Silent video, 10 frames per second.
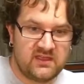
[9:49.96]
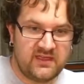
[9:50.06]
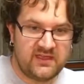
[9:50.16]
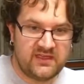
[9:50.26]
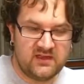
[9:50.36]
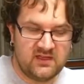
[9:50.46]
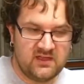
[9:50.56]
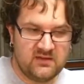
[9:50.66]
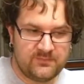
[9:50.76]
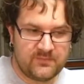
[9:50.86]
in
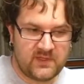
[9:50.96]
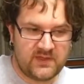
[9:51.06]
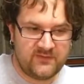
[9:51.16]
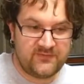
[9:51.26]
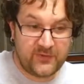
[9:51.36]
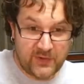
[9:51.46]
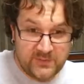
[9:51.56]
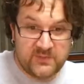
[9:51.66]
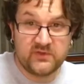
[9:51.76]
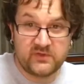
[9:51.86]
a
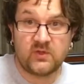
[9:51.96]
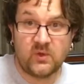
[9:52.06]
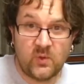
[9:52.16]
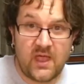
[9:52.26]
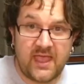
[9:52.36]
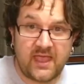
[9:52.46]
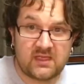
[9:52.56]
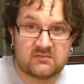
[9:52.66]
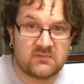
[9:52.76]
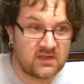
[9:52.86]
fun musical
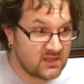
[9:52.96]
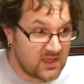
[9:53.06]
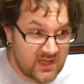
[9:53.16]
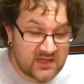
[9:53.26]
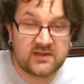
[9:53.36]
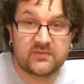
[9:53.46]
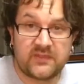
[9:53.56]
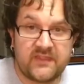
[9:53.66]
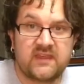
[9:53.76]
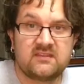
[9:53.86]
way a lot of
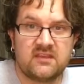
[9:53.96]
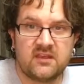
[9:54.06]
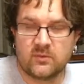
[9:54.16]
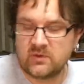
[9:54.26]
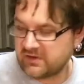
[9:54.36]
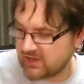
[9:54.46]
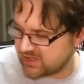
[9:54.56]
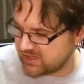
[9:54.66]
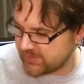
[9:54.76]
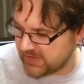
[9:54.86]
different things here. We're
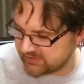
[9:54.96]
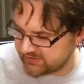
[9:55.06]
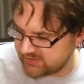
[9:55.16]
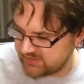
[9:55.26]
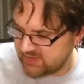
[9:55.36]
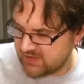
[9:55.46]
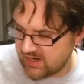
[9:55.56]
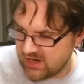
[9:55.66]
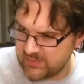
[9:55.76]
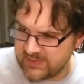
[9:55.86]
talking about
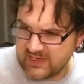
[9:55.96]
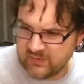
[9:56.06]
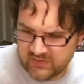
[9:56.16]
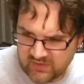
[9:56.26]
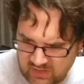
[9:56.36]
harmony, we're